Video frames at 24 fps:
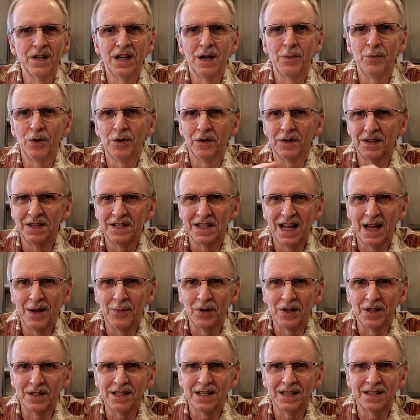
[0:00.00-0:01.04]
number of
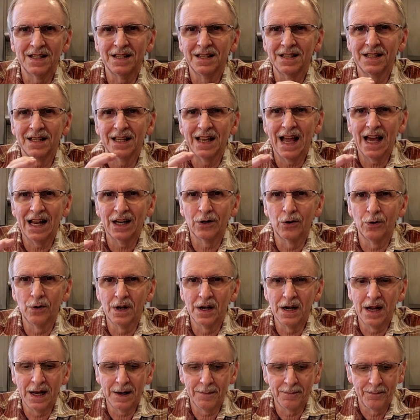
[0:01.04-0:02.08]
contaminants, that's just the category
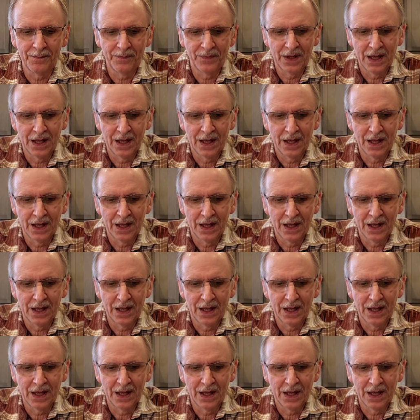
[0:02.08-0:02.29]
name.